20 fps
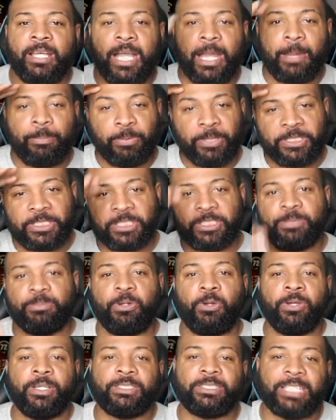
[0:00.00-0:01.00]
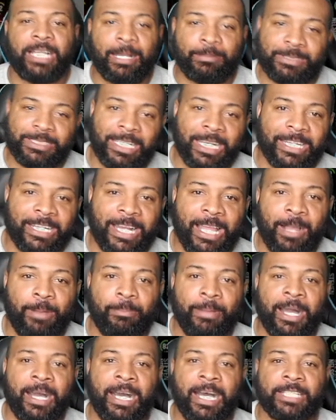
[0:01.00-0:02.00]
I appreciate you, boys. I'm signing out.
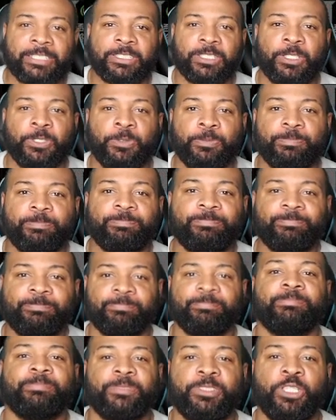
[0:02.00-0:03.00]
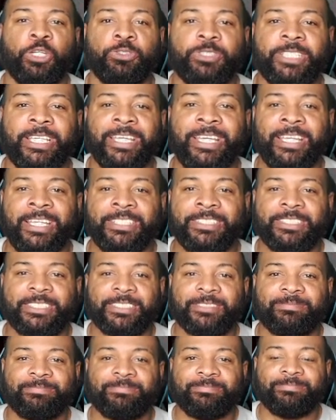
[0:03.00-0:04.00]
Maha salute.
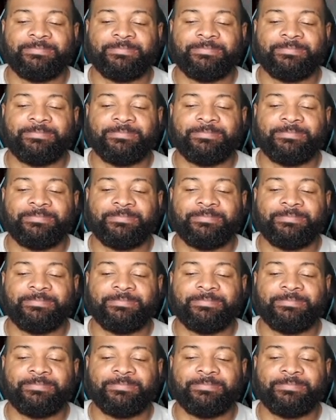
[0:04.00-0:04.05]
Deuces.